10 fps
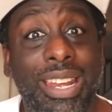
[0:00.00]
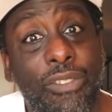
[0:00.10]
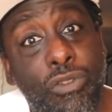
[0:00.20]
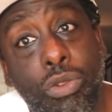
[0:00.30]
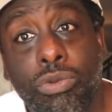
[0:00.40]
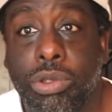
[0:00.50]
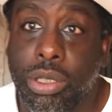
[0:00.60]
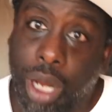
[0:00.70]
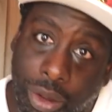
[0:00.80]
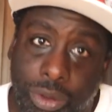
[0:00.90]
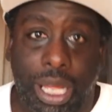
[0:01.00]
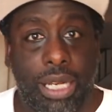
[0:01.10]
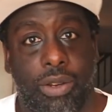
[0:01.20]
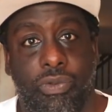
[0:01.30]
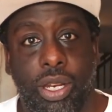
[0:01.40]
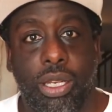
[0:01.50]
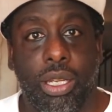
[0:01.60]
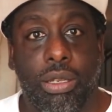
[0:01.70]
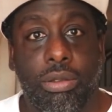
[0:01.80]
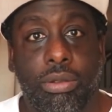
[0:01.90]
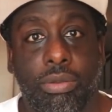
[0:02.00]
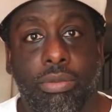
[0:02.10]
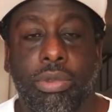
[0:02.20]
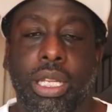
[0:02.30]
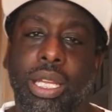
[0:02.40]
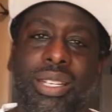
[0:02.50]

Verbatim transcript: And if you don't like the video, then